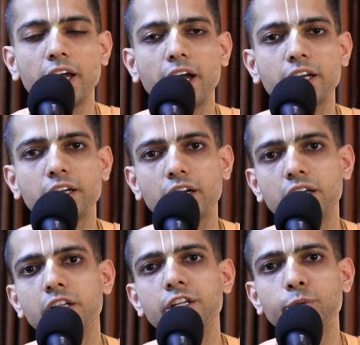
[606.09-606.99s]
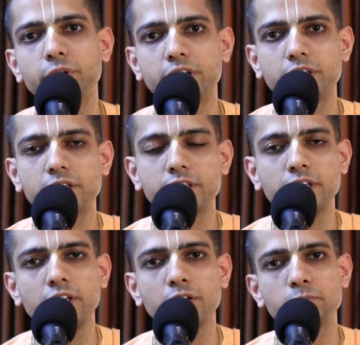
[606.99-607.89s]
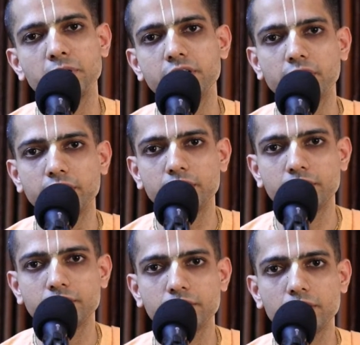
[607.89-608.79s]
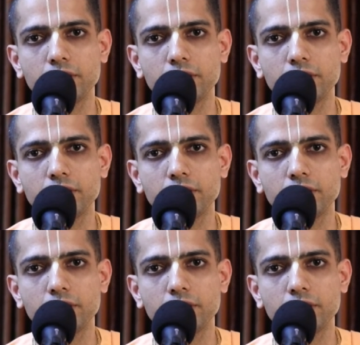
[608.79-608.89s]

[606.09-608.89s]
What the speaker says: and continue it till midnight.